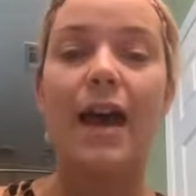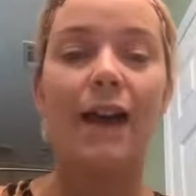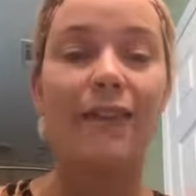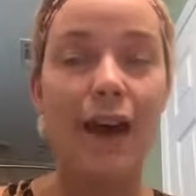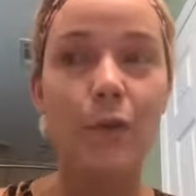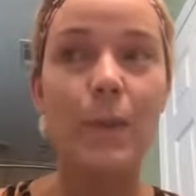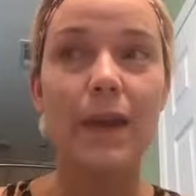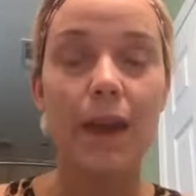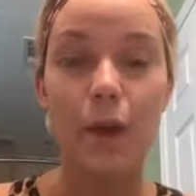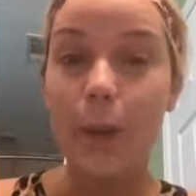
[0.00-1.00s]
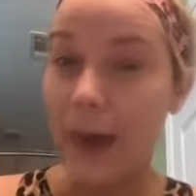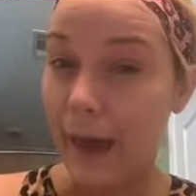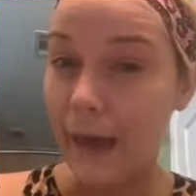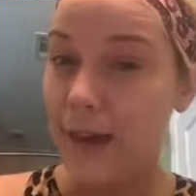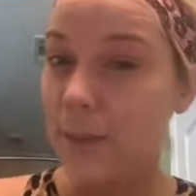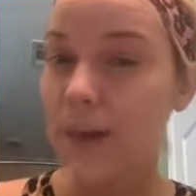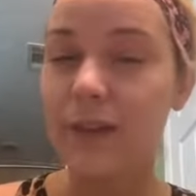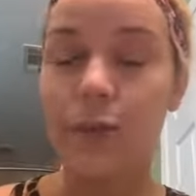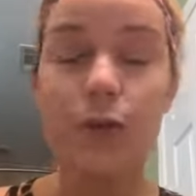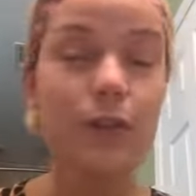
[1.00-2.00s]
and that would be okay. But if
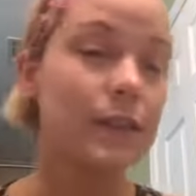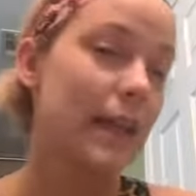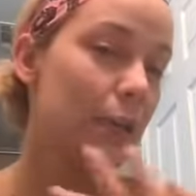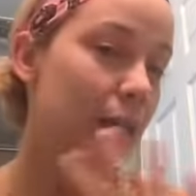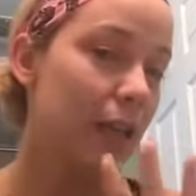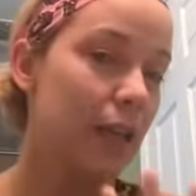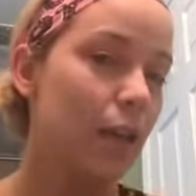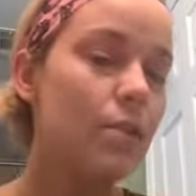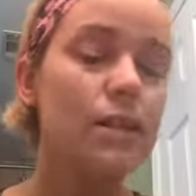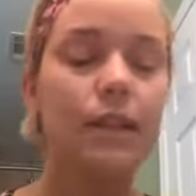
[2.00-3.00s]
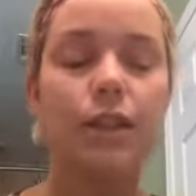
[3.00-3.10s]
you looked at it really closely,